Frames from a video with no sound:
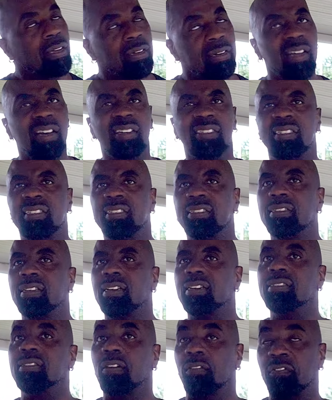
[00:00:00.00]
does
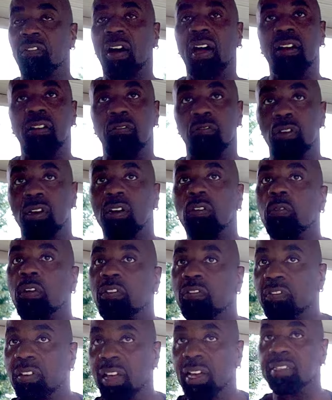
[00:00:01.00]
does a fighter really
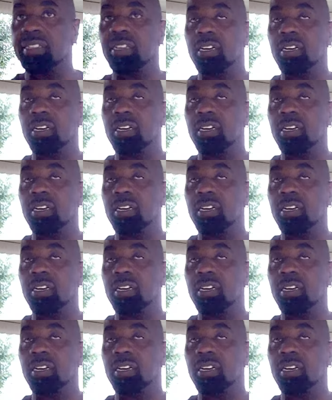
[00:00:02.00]
reflect